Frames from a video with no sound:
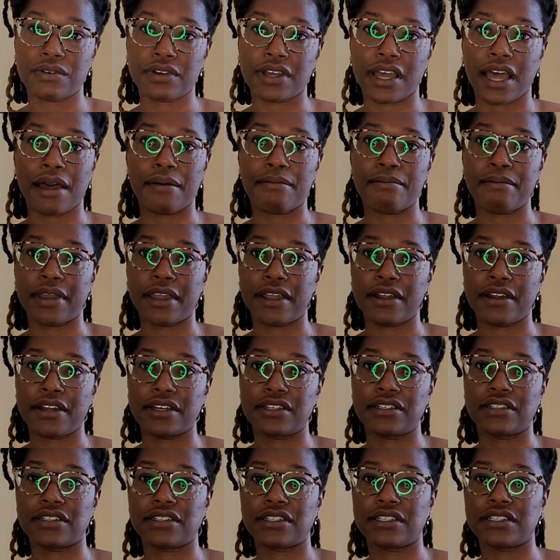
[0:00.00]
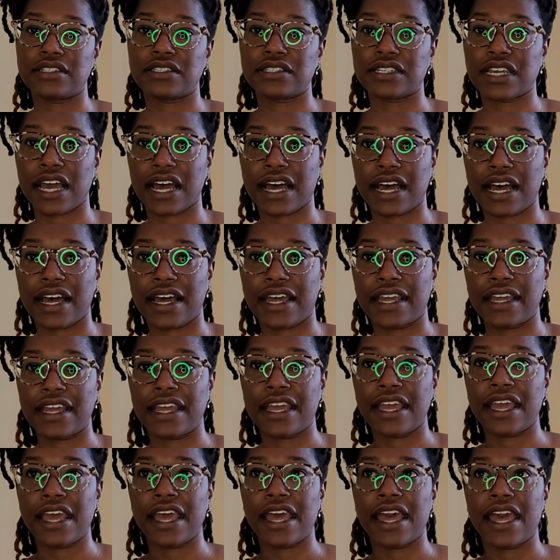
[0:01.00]
got married to this guy,
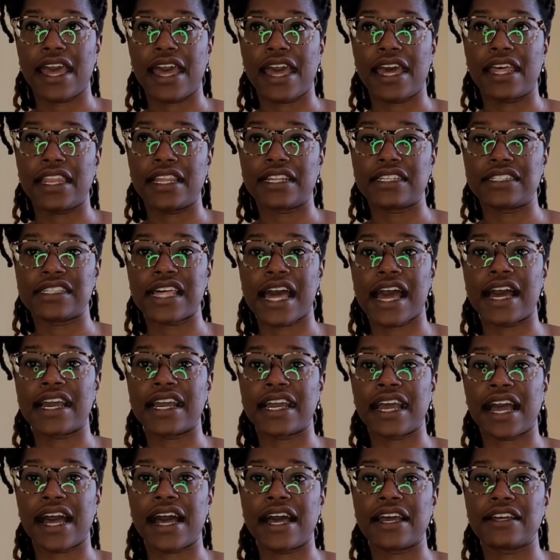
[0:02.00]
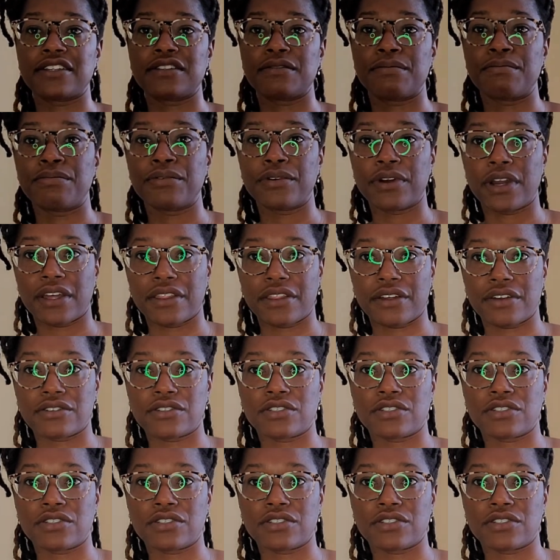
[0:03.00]
and it's that guy's brother.